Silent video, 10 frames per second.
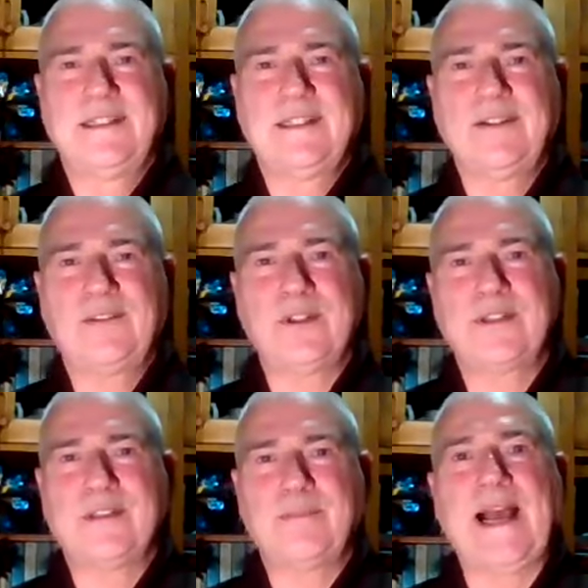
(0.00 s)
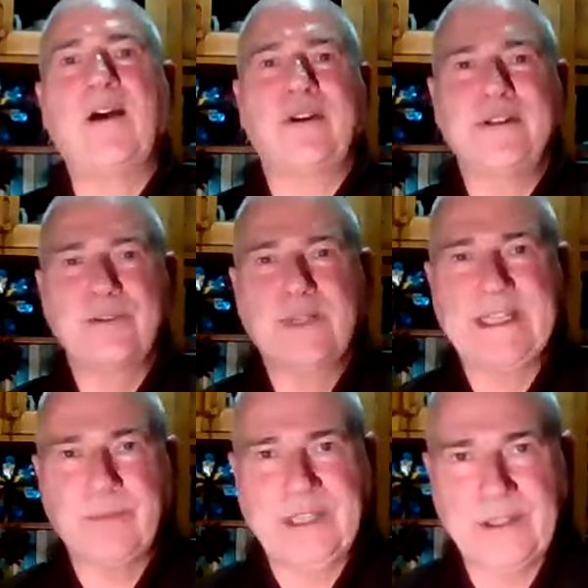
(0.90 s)
And of course, the power is
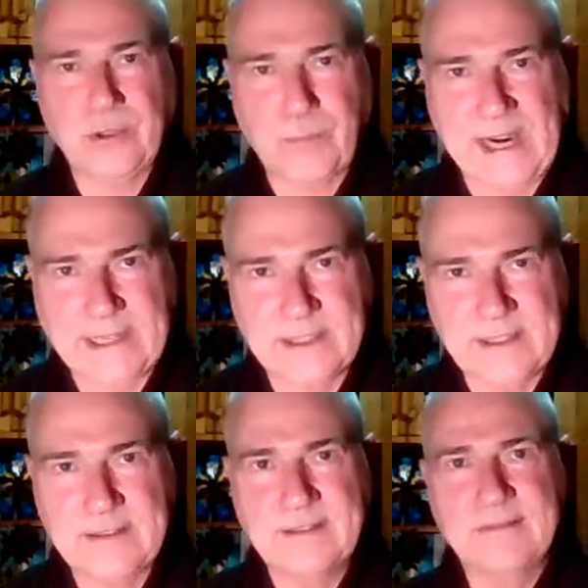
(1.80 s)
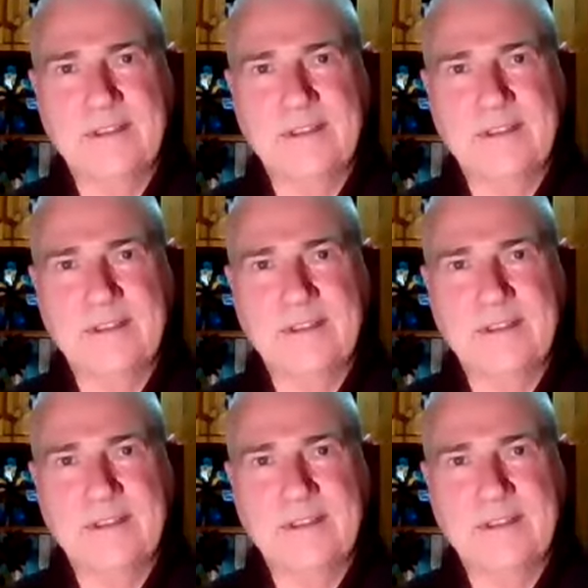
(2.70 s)
really within your practice.